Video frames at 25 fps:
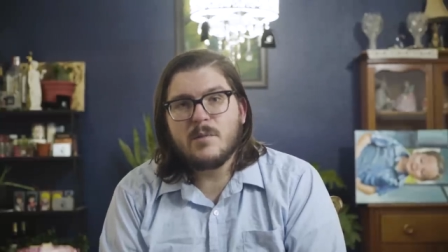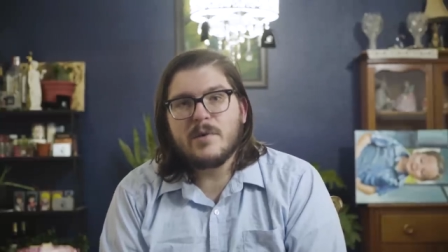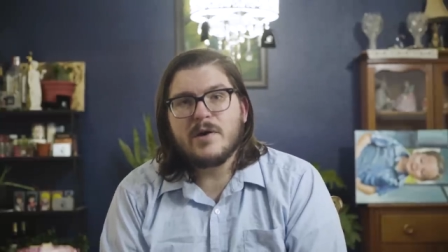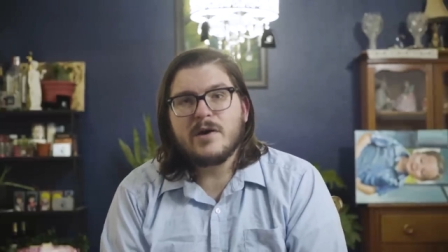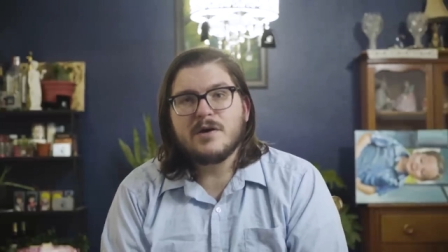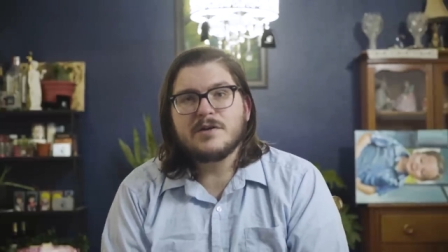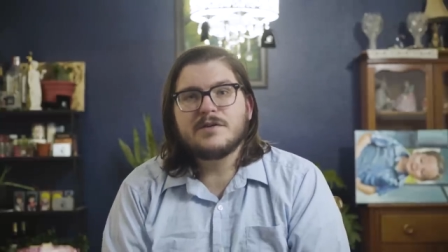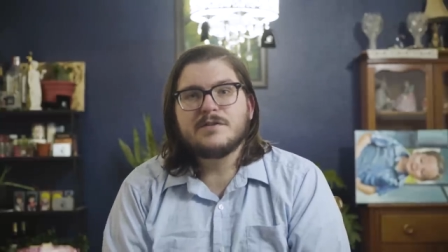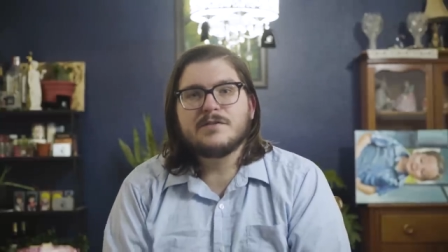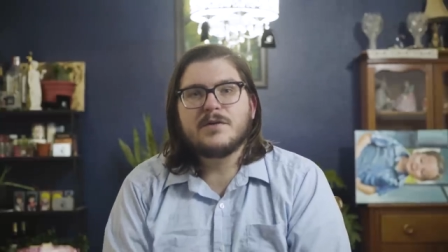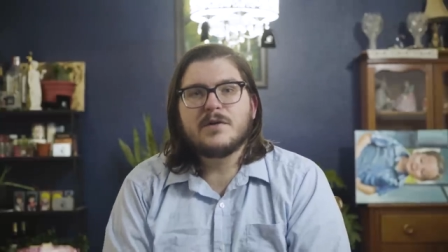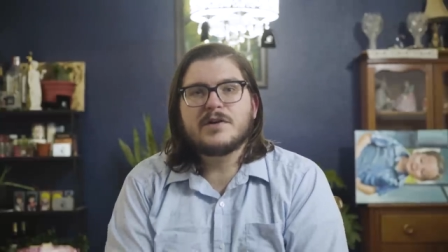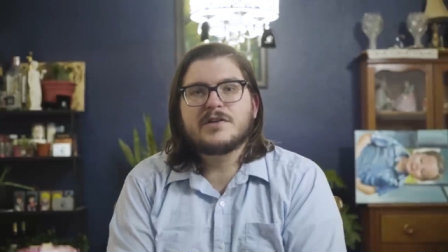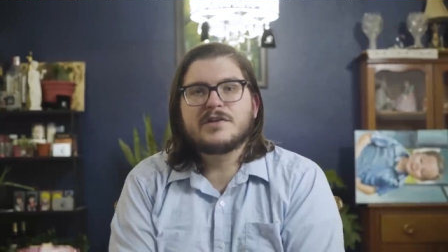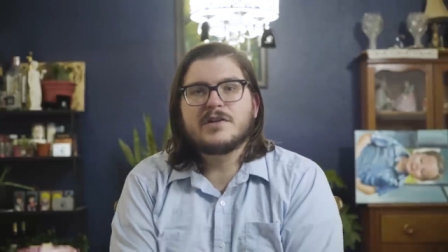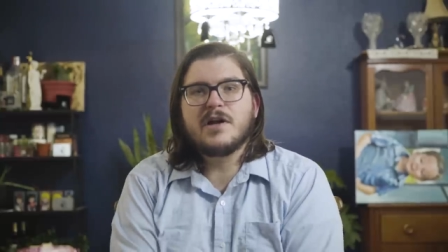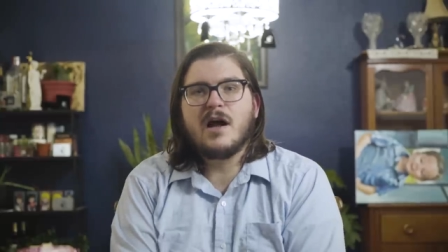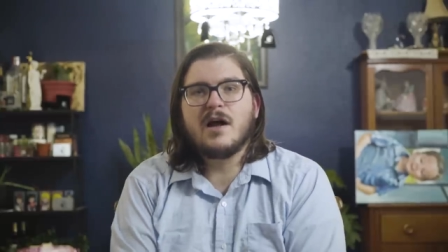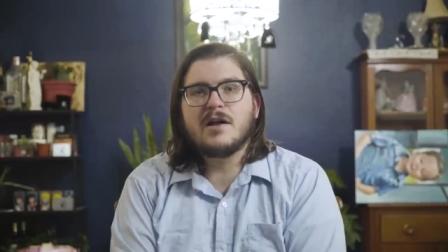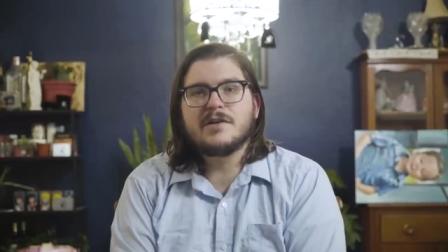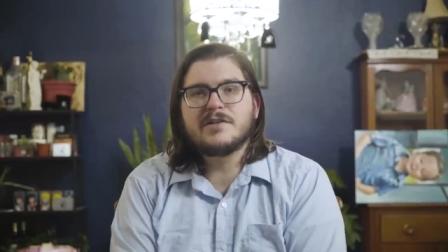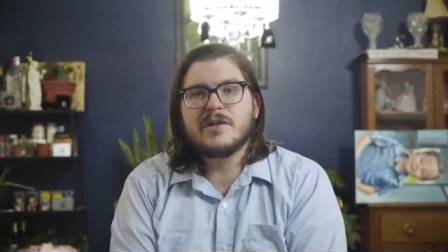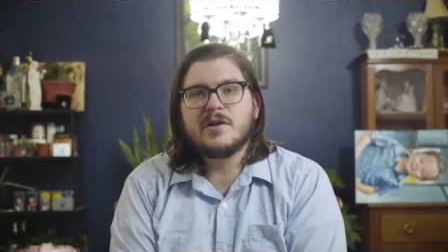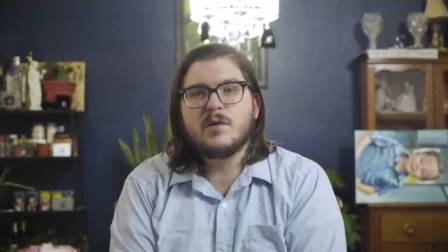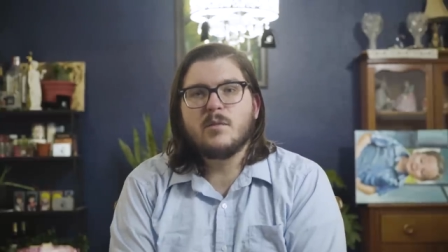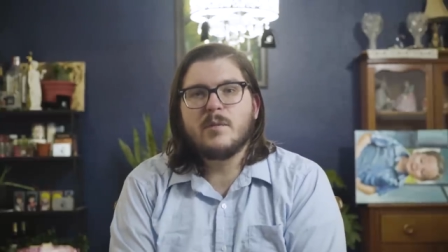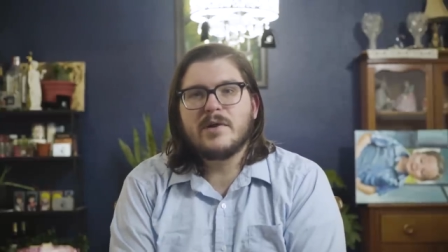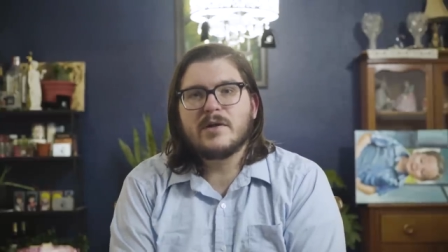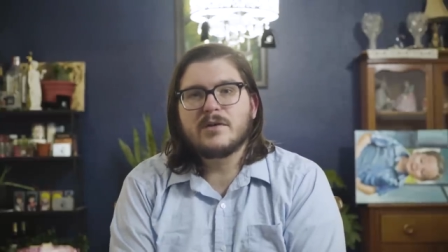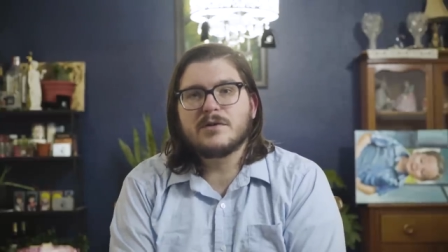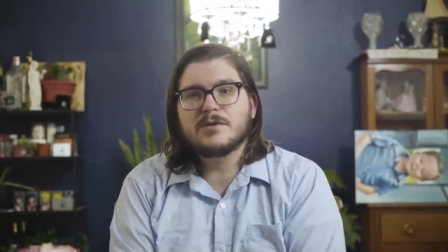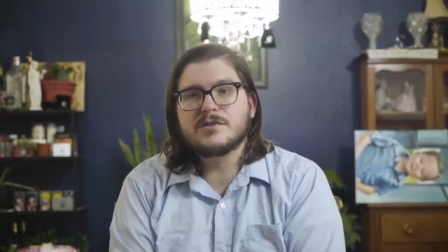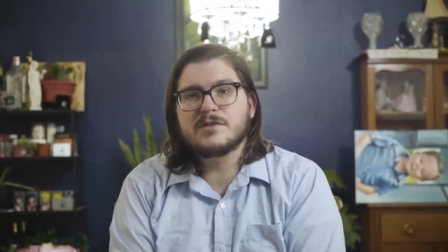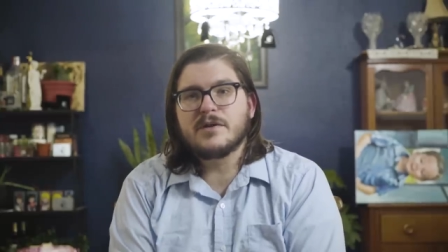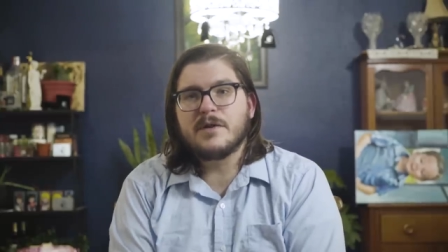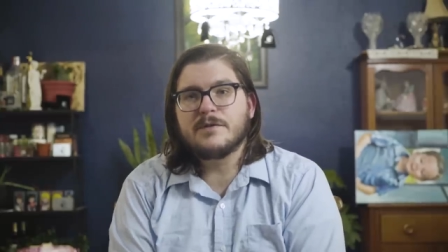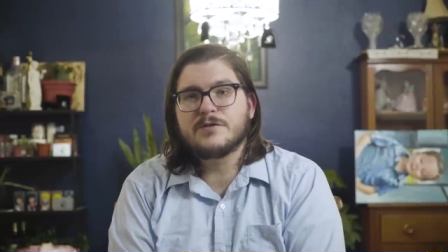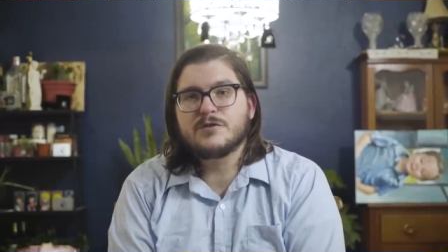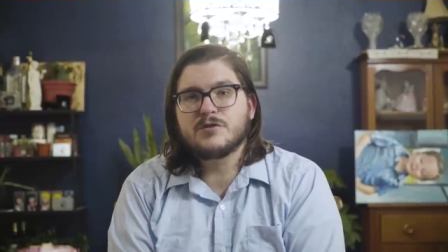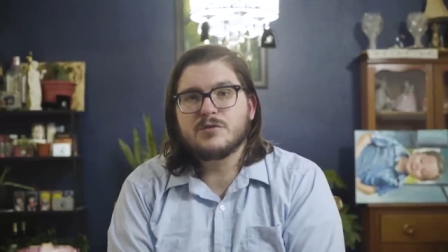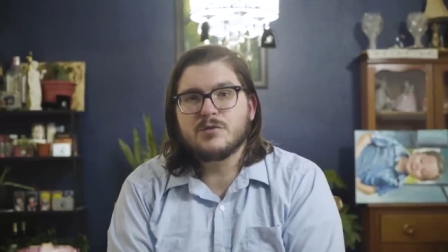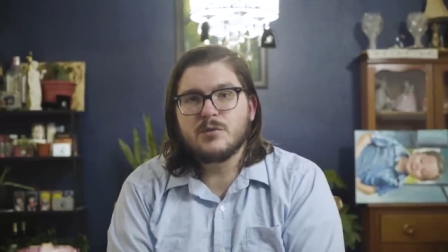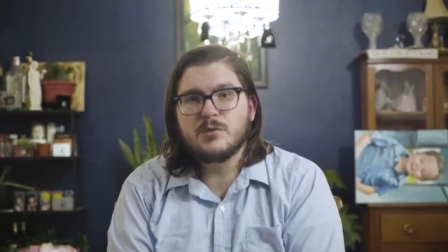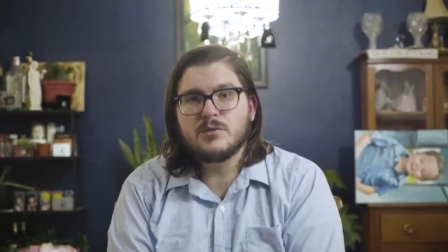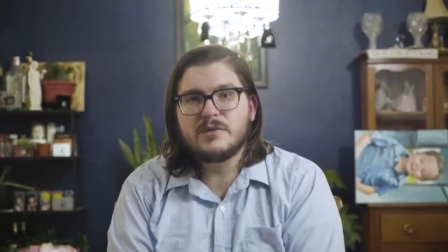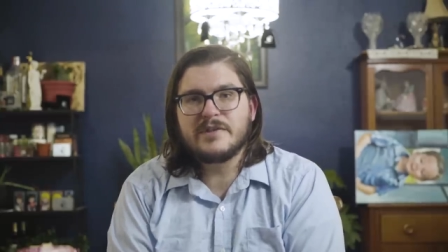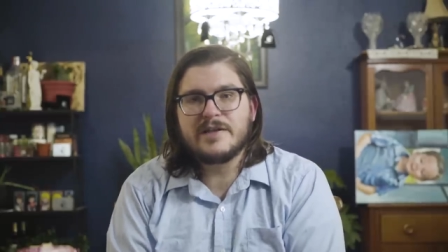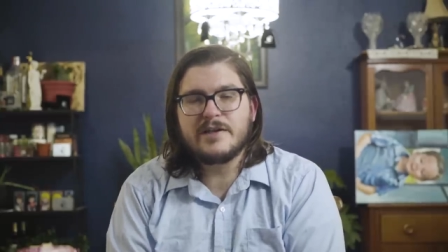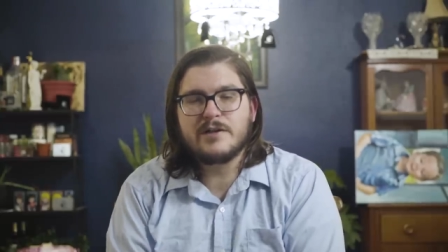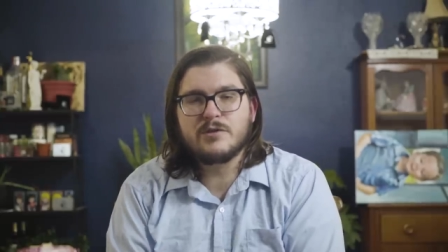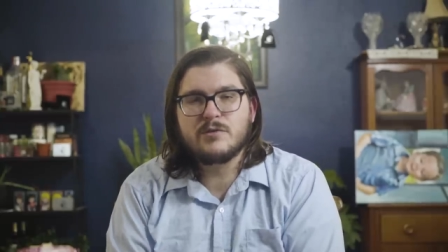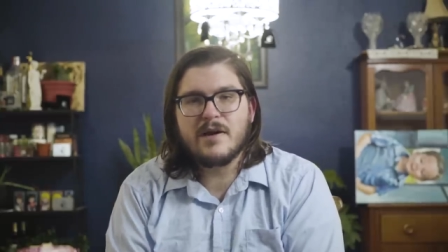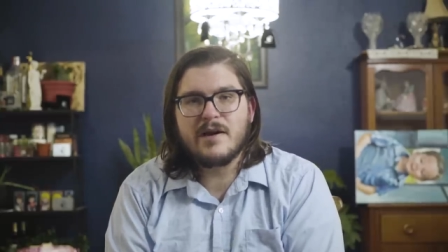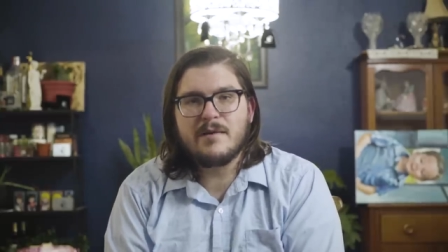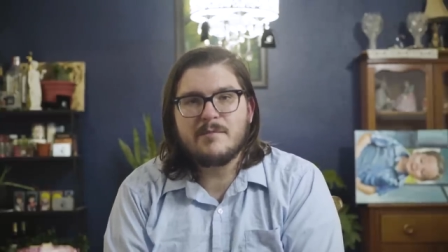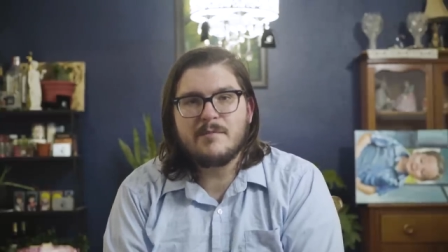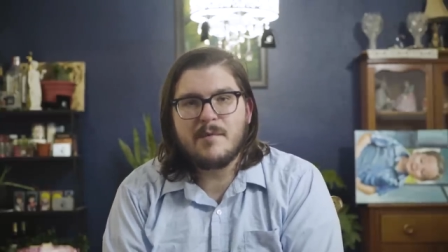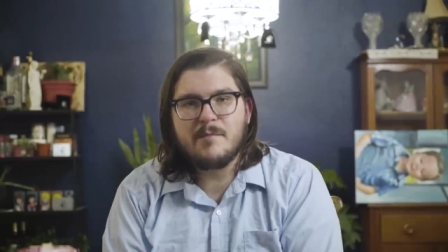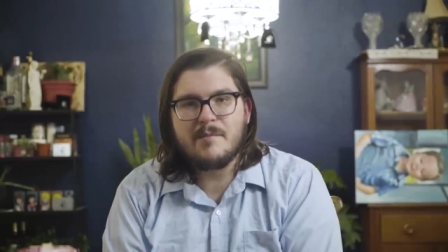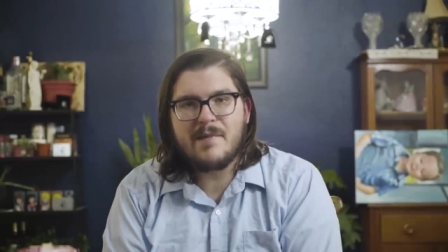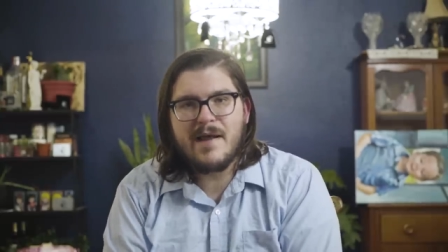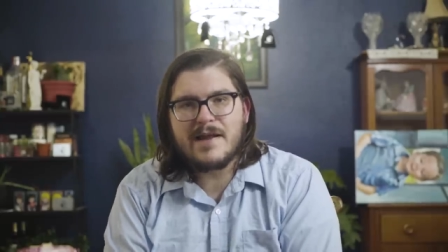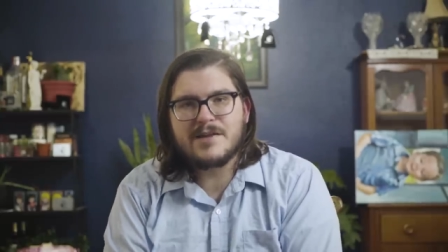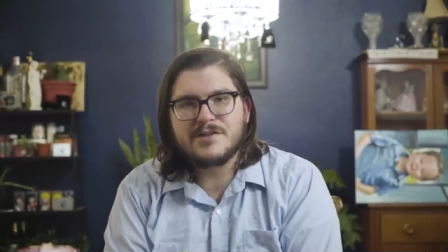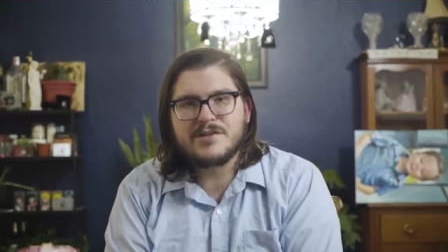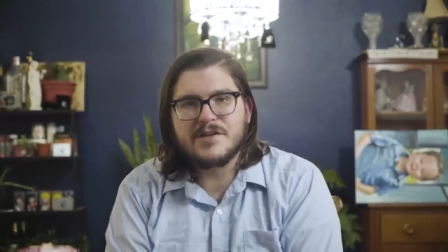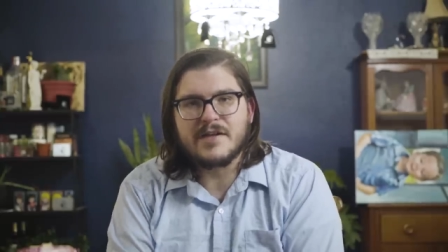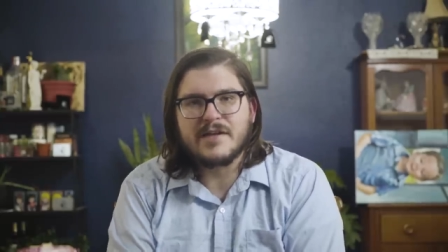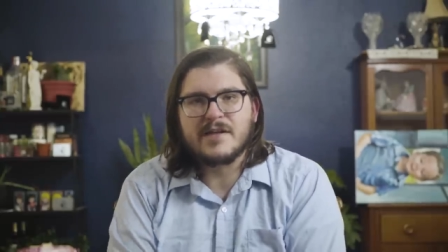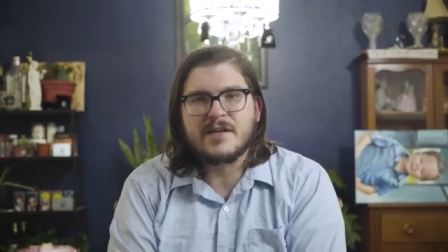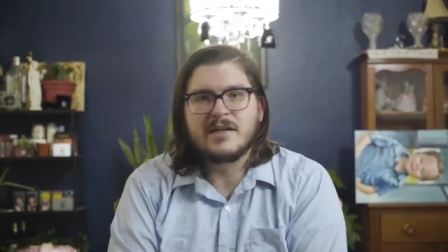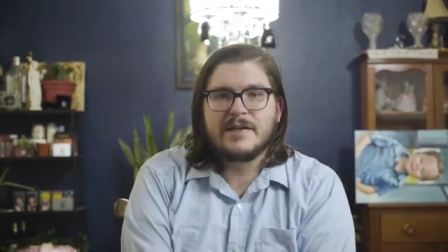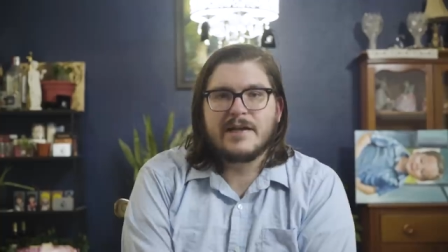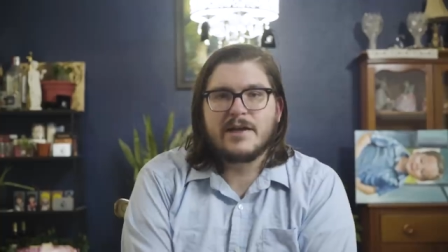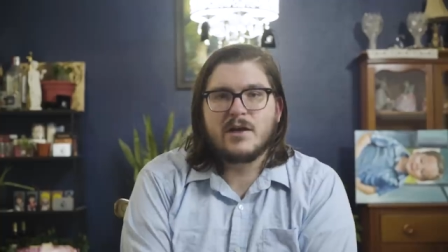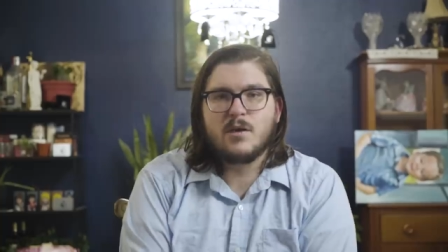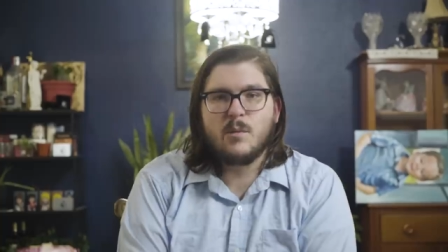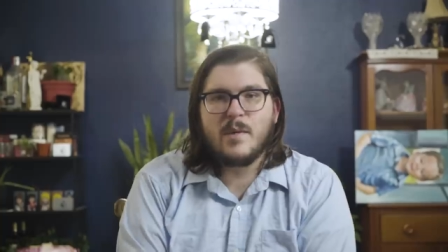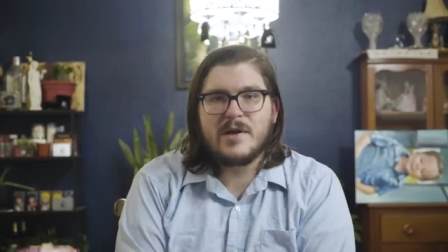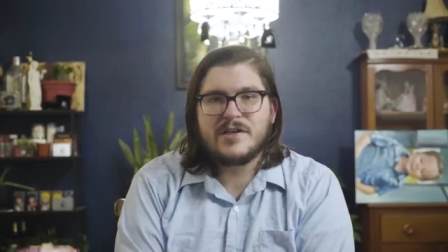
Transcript: we are devoted to hunting wielders of truly grim magic, like